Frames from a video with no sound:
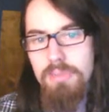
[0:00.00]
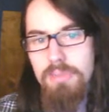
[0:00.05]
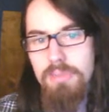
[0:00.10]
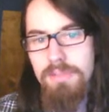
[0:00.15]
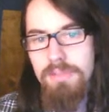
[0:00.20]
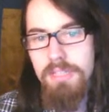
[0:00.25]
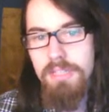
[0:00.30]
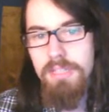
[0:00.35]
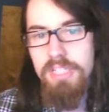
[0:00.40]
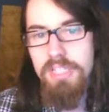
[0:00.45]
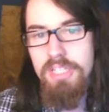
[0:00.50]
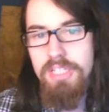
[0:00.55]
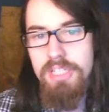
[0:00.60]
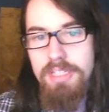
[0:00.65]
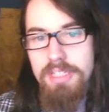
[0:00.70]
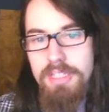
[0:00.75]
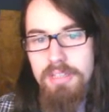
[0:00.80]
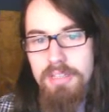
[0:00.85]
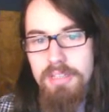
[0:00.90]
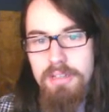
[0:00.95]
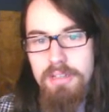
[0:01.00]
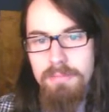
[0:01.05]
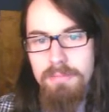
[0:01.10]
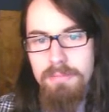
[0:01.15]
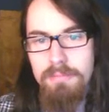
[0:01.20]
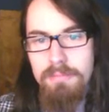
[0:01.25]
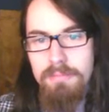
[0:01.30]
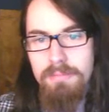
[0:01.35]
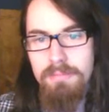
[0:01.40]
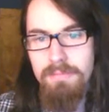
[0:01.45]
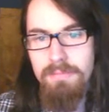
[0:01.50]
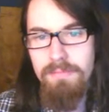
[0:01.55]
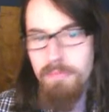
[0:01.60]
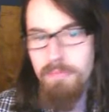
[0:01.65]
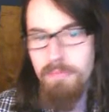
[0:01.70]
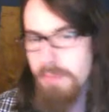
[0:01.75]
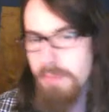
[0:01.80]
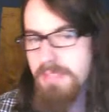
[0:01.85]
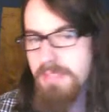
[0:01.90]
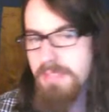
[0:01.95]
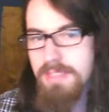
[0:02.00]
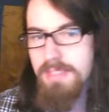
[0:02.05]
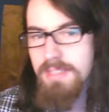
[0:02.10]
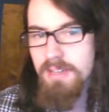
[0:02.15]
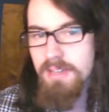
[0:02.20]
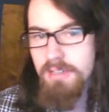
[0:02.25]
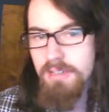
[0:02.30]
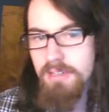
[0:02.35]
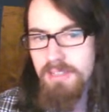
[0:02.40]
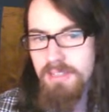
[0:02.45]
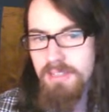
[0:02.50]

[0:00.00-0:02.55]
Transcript: one of the dishes from this arc